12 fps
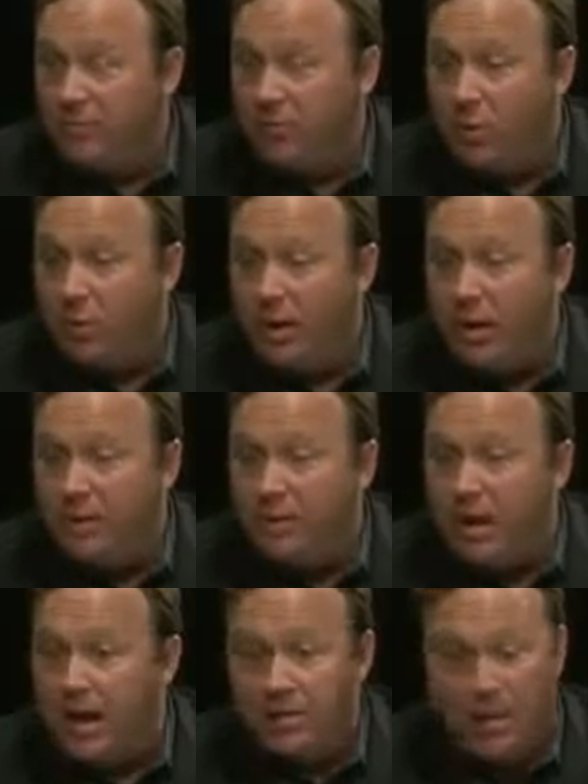before we run out of
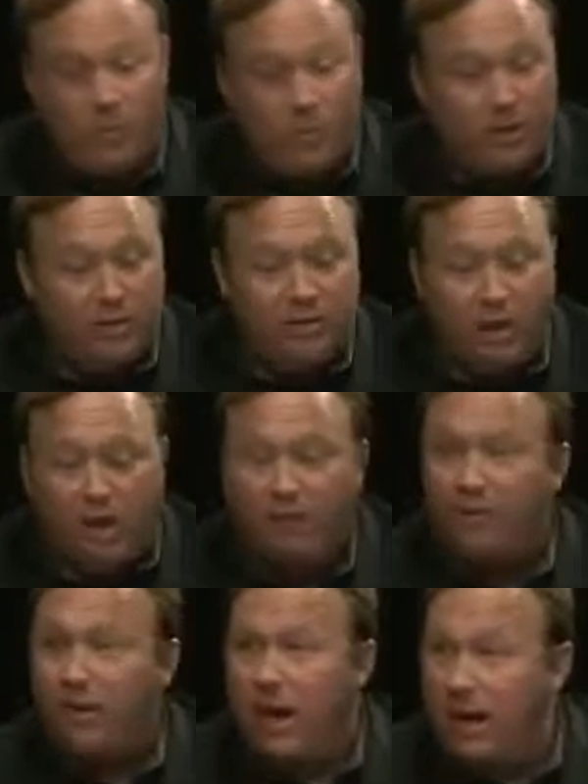time, and we could
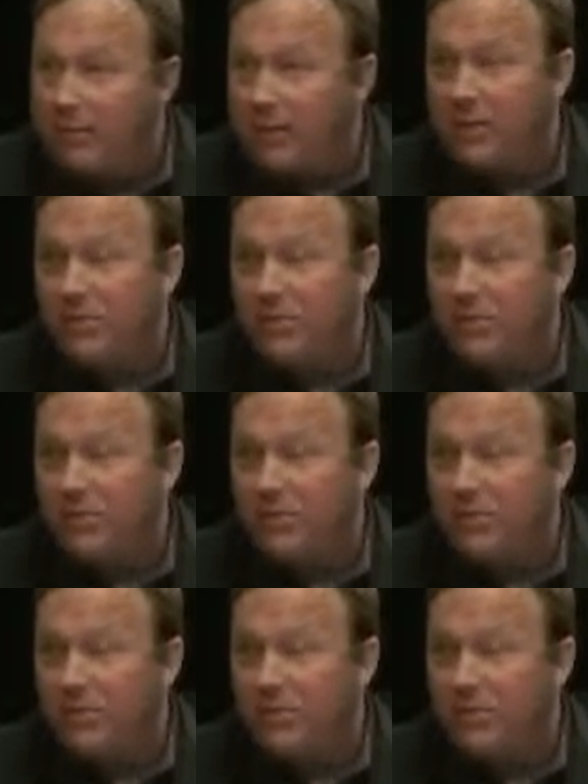talk forever.